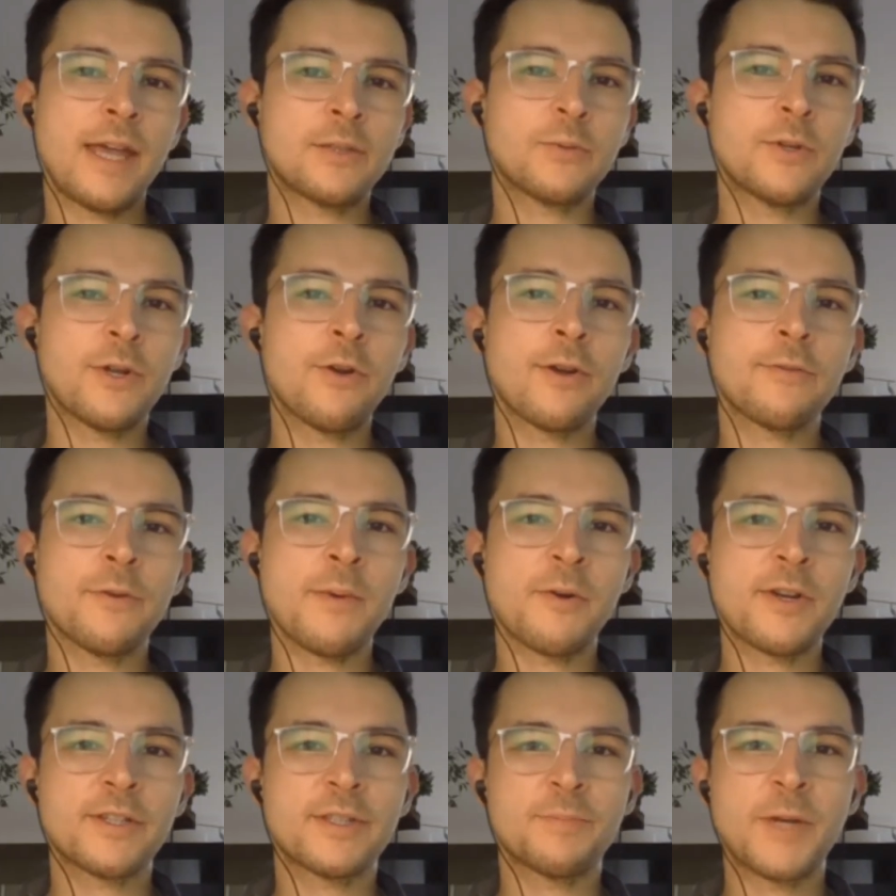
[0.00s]
as we're knowing from our
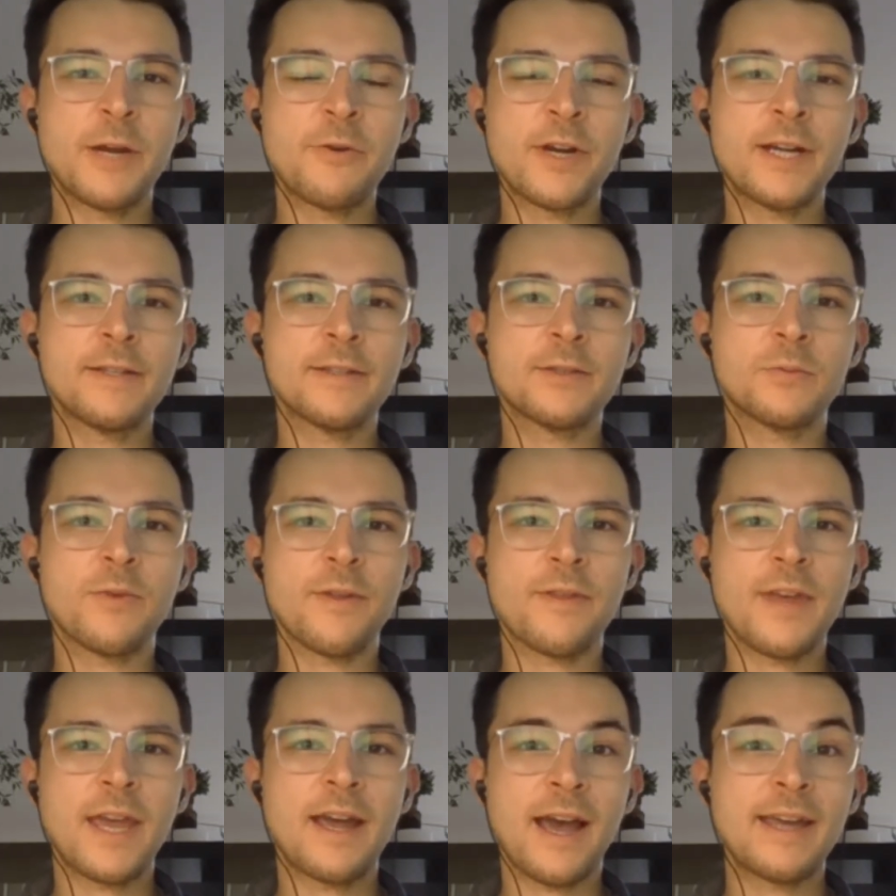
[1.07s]
experience with
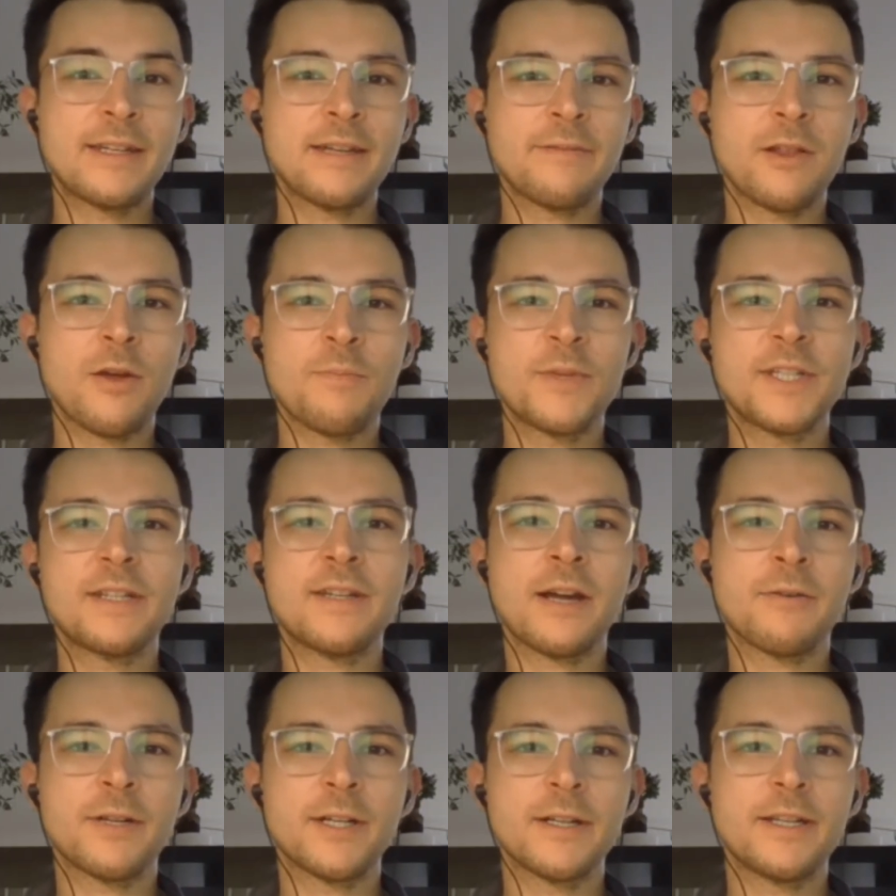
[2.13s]
AI development at
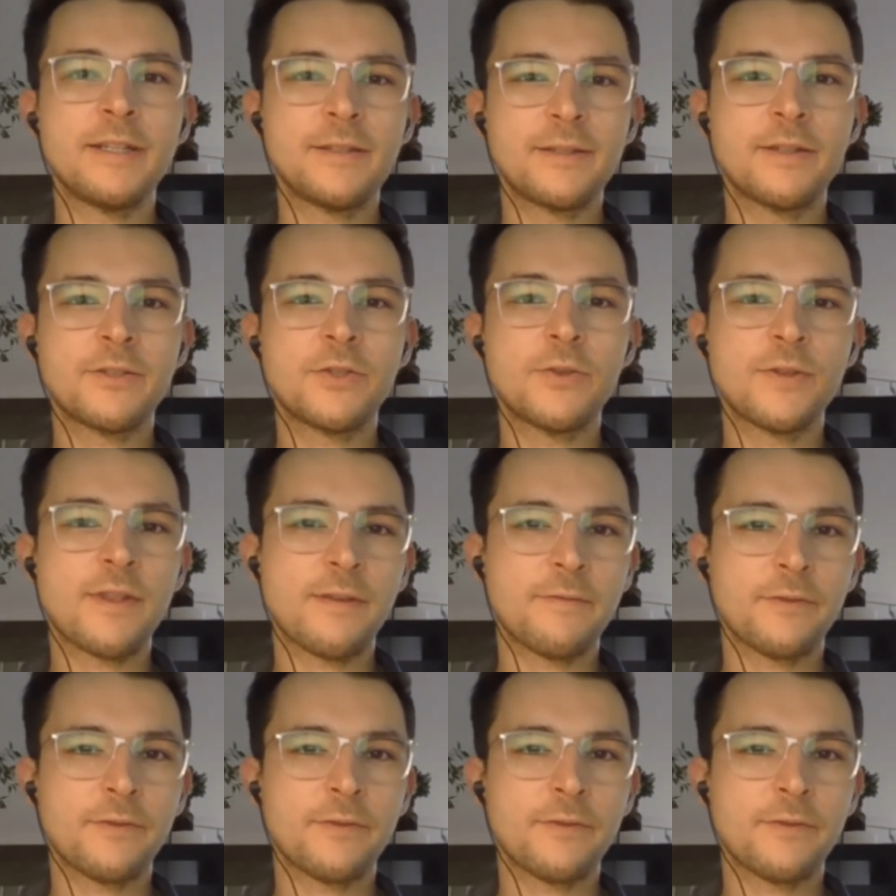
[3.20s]
our institute, the